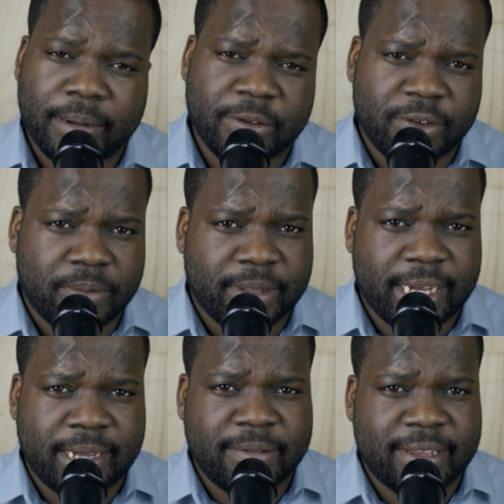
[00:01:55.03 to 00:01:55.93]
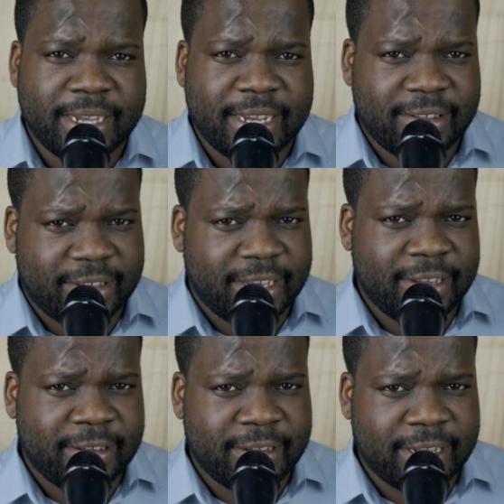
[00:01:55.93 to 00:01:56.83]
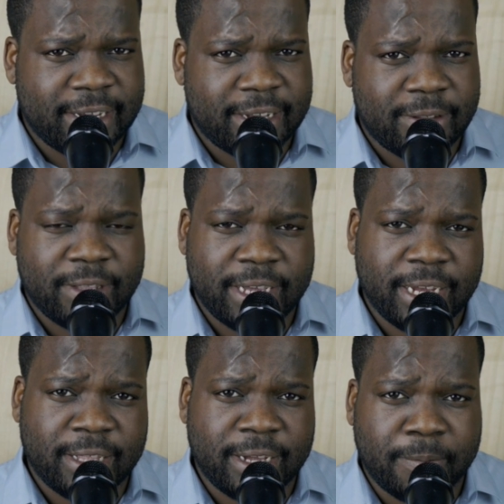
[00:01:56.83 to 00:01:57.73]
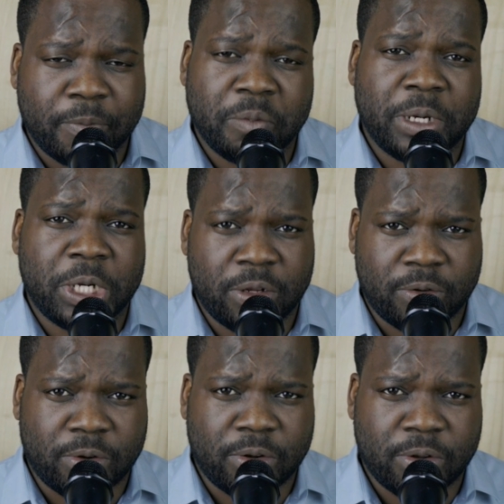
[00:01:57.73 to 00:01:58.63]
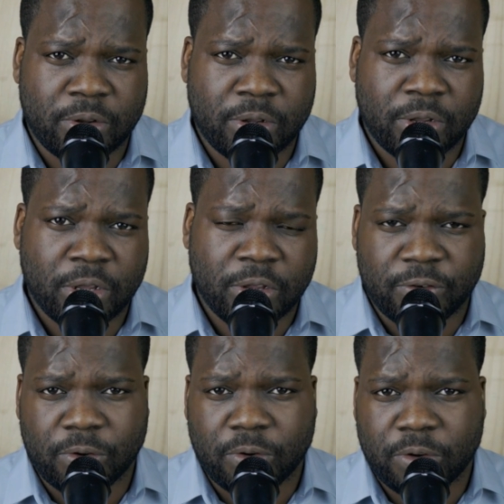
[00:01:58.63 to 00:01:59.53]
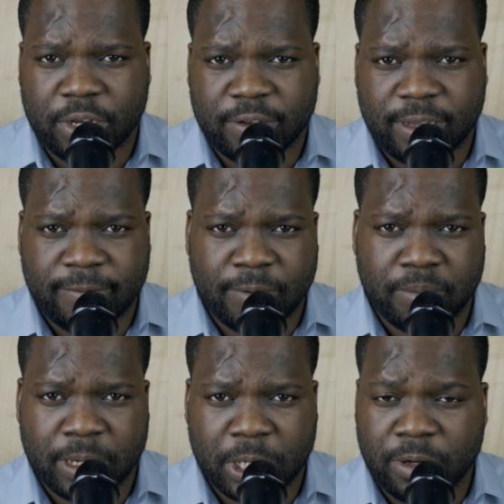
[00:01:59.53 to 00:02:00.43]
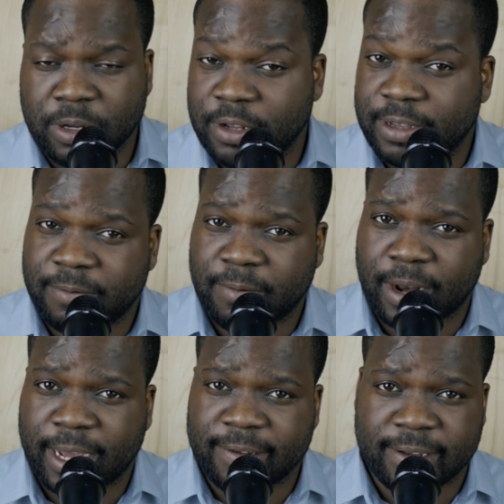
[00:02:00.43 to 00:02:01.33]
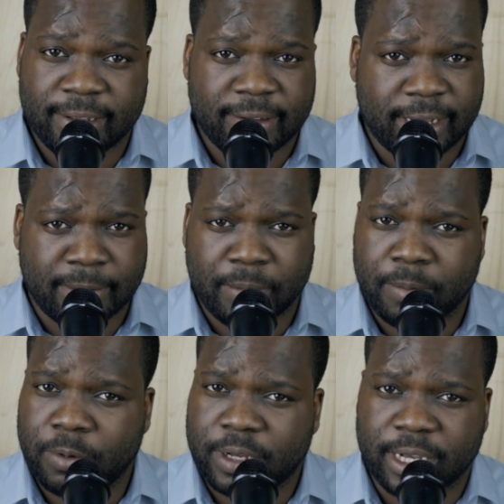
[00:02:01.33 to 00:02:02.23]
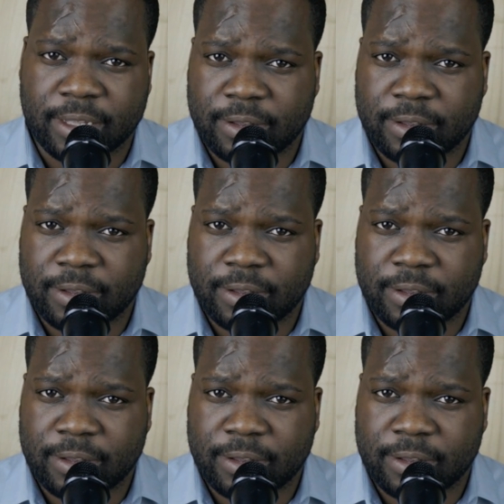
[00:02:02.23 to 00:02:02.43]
but sometimes it's easier to take the permission role. So you just give permission, you just give a license, and people get